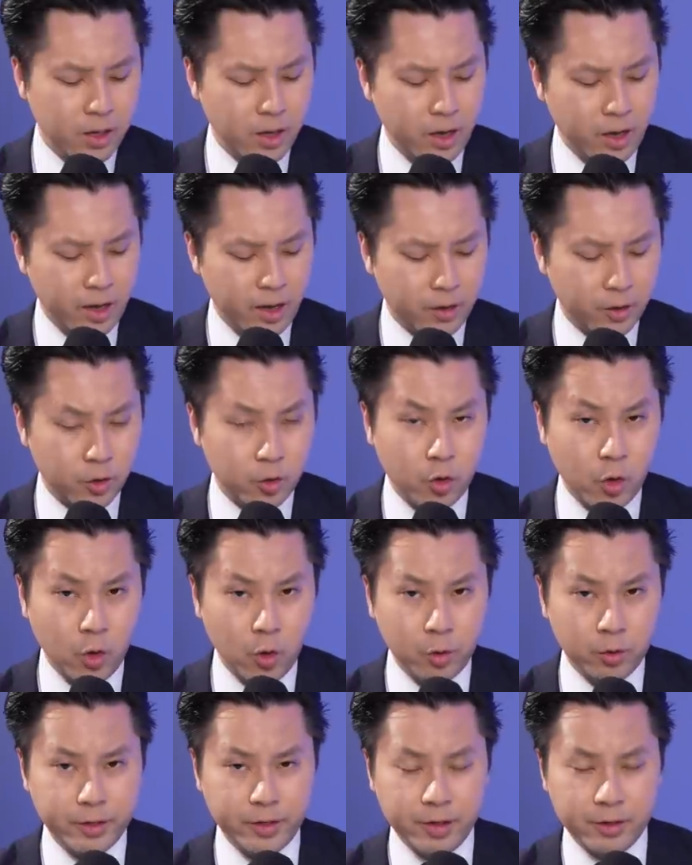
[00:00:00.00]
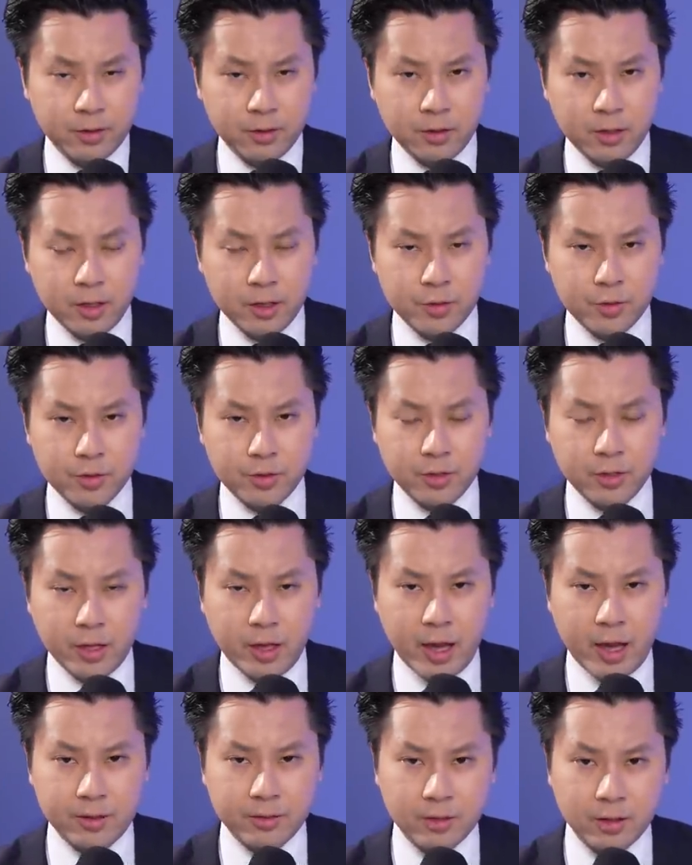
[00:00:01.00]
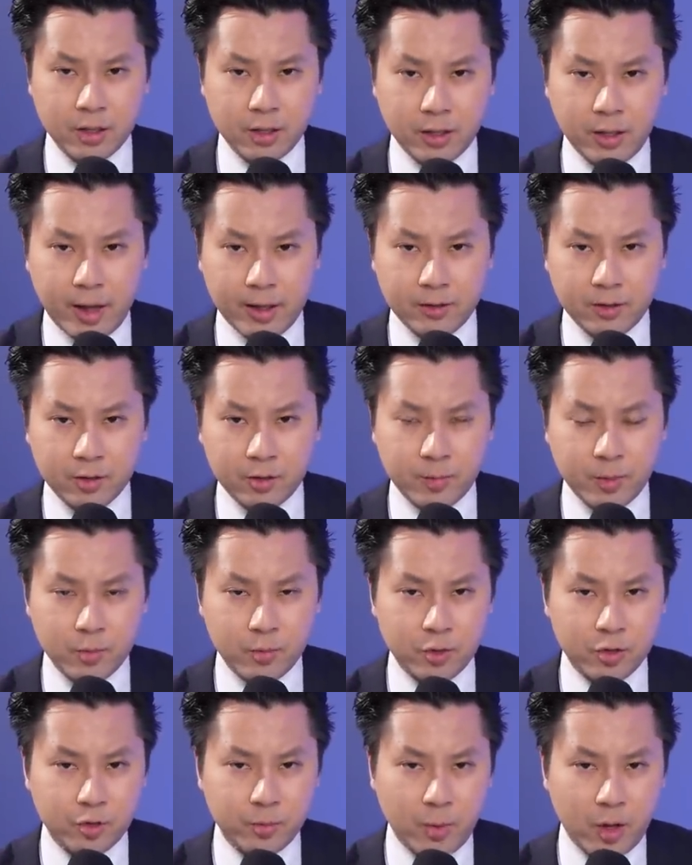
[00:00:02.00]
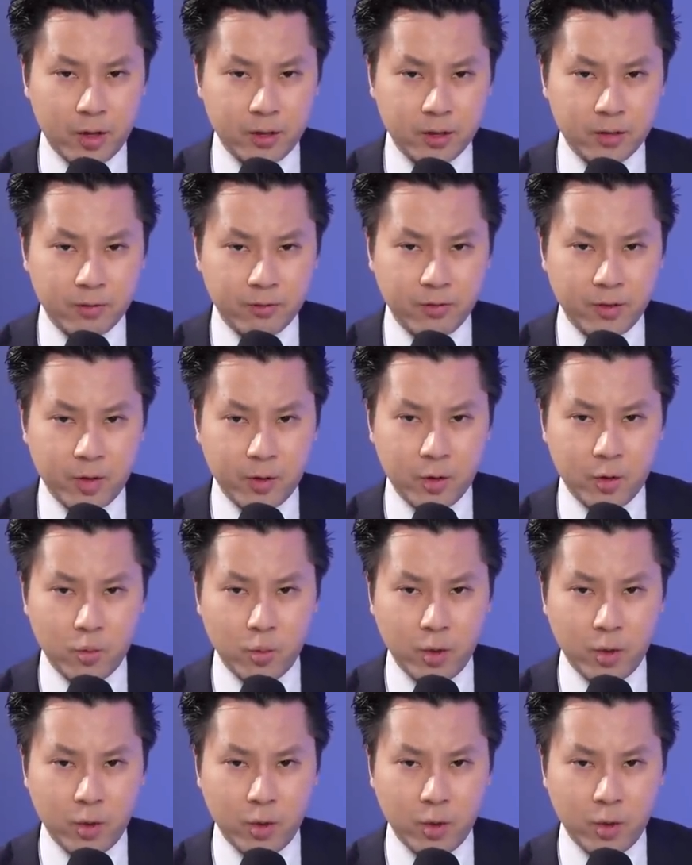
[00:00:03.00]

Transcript: Gold is an interesting asset class. It's been responding very